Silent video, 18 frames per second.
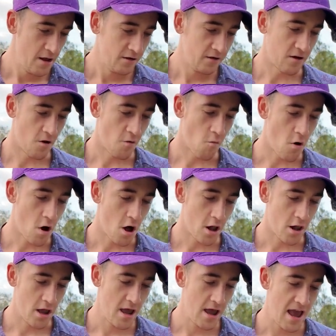So
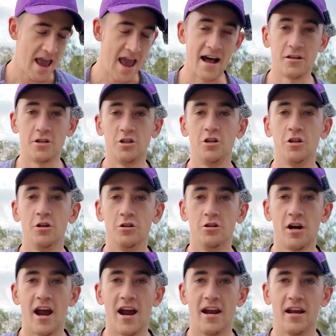while
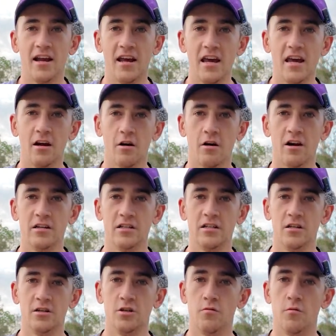altitude training
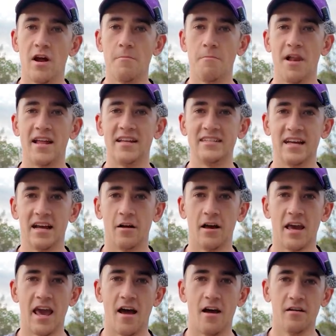increases your red blood
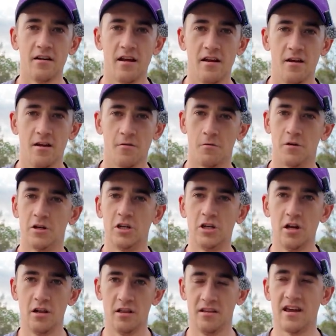cell count,
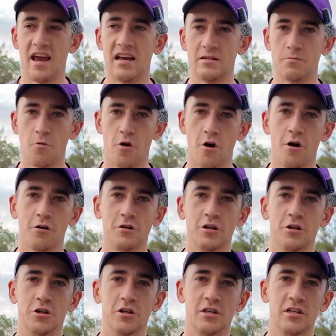which takes more
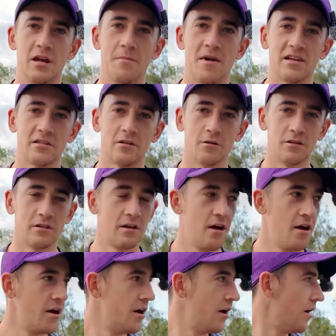oxygen to your muscles,
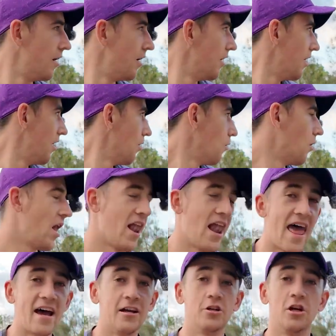or
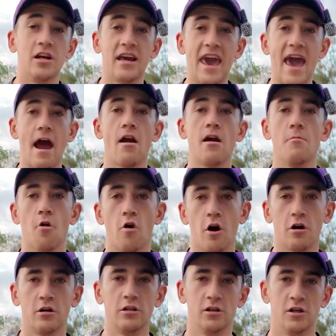allows you to carry
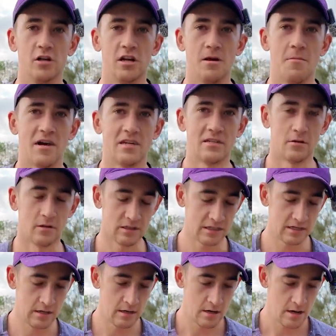more oxygen to your
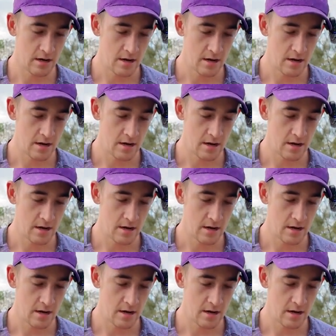muscles,